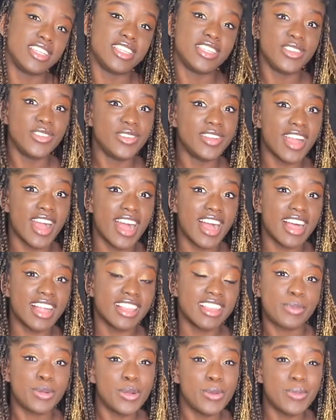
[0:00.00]
you
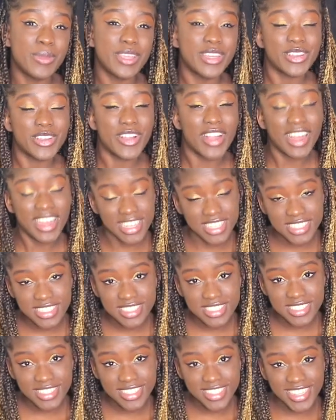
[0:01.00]
got poop in your
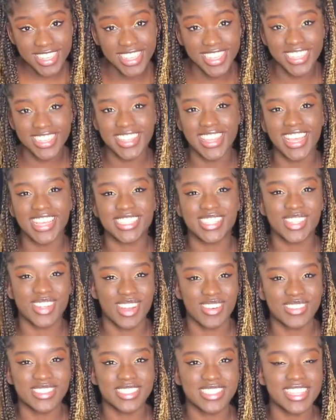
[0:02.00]
eyes. That's what
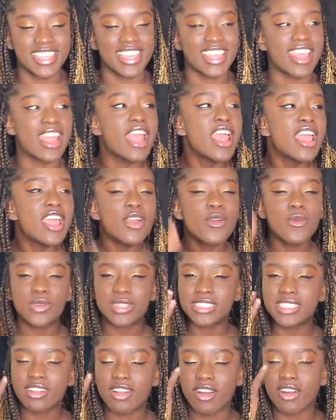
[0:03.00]
I was thinking.
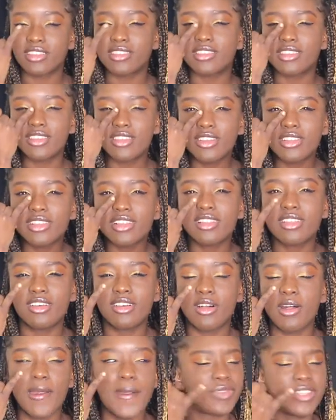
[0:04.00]
What's it called? You know the
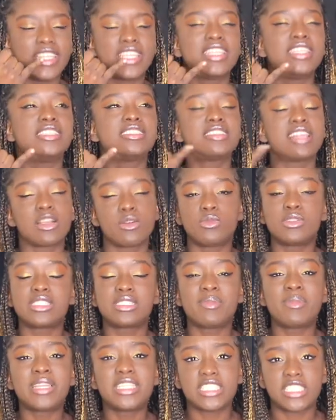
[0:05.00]
little thingies, like when
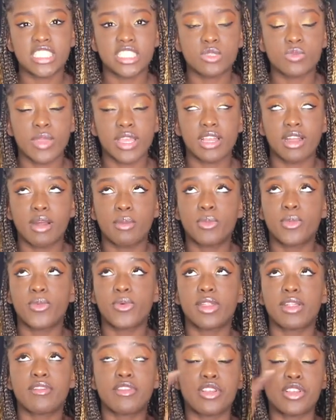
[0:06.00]
somebody just wake up,
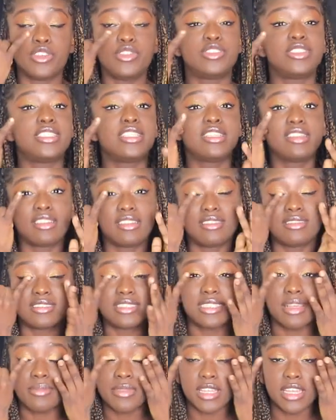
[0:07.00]
whatever, you see a little
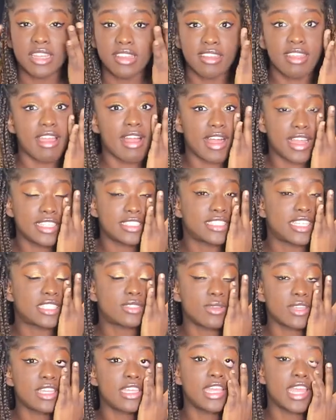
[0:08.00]
something in their eyes.
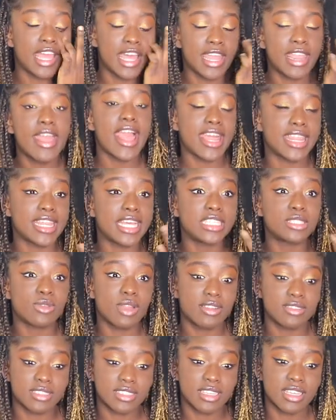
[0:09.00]
That's what he had. And that's
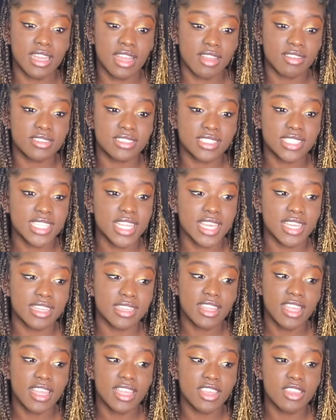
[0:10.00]
what I was looking at. I was just
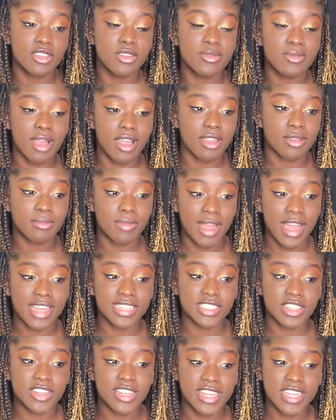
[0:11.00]
like, thank you. My
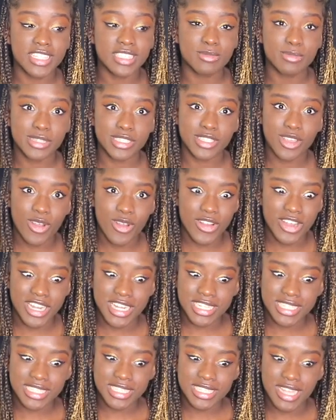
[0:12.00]
eyes are nice, but
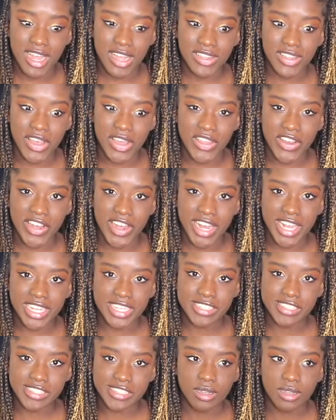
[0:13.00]
yours, on the other
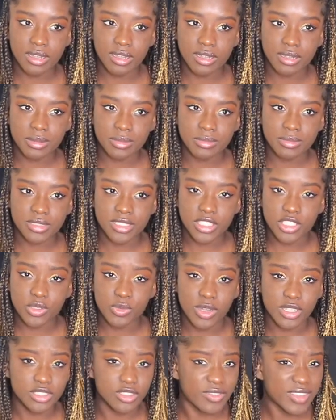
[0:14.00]
hand. Did
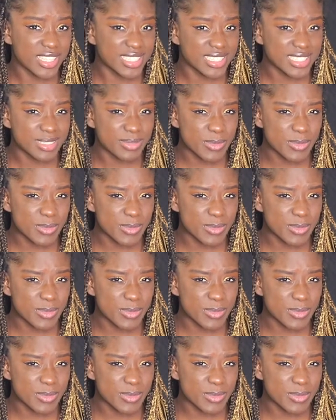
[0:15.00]
you wash your face?